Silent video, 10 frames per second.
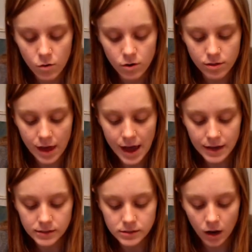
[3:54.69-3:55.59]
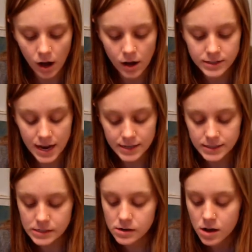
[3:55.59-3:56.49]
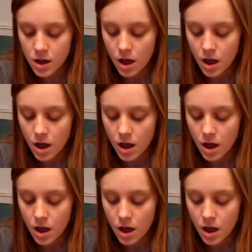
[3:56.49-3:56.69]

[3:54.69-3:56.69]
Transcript: or that tendon.